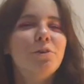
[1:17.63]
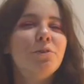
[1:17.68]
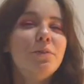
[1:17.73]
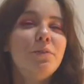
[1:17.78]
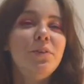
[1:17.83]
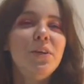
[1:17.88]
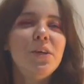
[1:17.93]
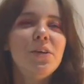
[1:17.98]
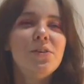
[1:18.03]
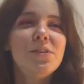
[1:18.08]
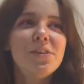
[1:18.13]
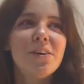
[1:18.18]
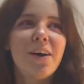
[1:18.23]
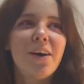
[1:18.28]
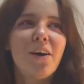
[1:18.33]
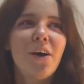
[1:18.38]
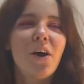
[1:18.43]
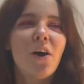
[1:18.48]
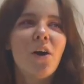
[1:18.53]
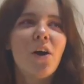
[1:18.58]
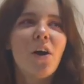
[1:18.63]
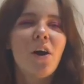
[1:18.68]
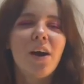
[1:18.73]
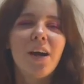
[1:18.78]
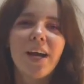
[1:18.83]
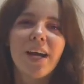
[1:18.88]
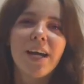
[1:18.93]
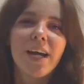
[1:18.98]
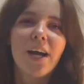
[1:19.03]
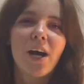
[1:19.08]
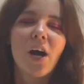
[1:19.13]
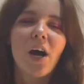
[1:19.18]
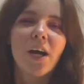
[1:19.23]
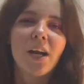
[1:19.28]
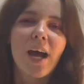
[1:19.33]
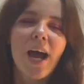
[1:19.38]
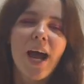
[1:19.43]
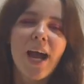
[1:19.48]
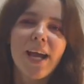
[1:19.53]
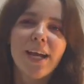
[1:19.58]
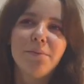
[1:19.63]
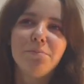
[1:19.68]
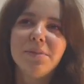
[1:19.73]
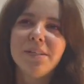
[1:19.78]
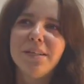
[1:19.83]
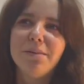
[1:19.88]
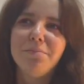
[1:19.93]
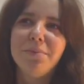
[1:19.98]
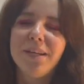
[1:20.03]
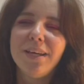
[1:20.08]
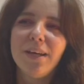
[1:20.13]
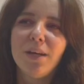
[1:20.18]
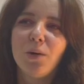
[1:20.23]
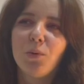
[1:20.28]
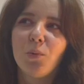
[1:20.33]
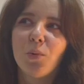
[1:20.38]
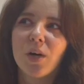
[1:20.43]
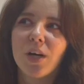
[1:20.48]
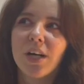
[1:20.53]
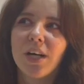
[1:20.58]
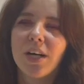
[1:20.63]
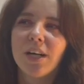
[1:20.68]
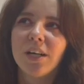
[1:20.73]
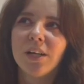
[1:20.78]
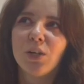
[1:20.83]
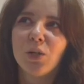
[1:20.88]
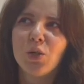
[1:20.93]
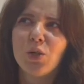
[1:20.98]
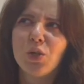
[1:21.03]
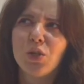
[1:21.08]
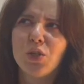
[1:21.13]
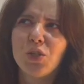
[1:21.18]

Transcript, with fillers: reviews on, on IMDb were